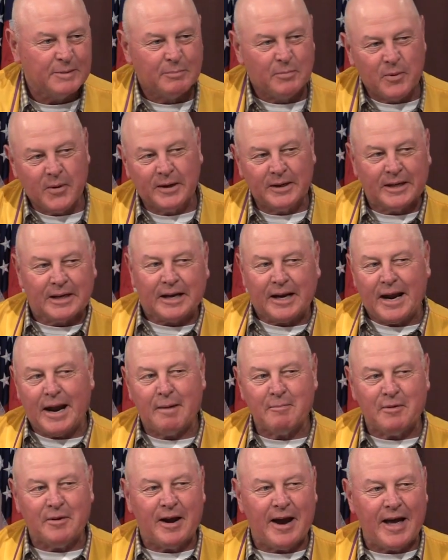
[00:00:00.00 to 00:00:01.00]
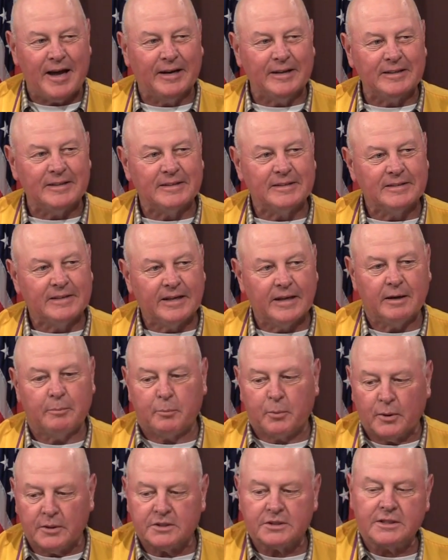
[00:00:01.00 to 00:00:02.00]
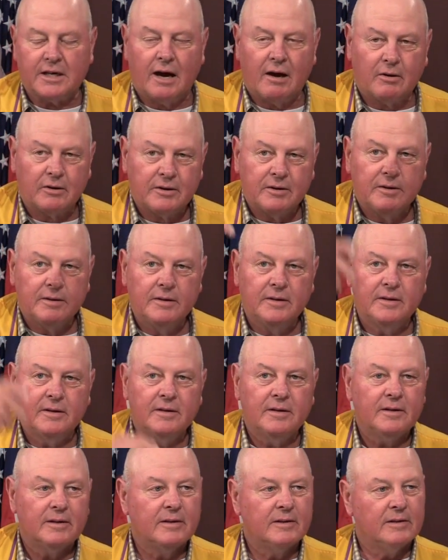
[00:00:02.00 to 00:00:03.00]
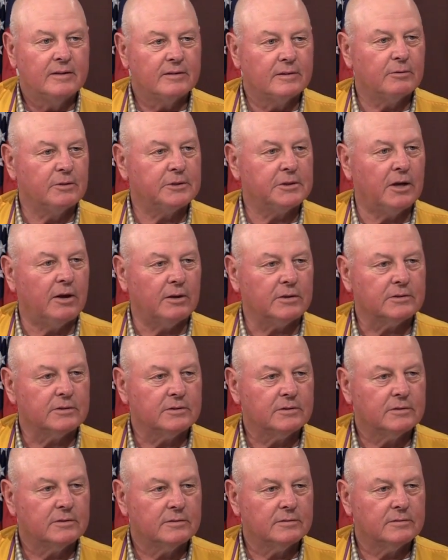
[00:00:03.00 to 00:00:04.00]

point the camera at it, and it prints out the results.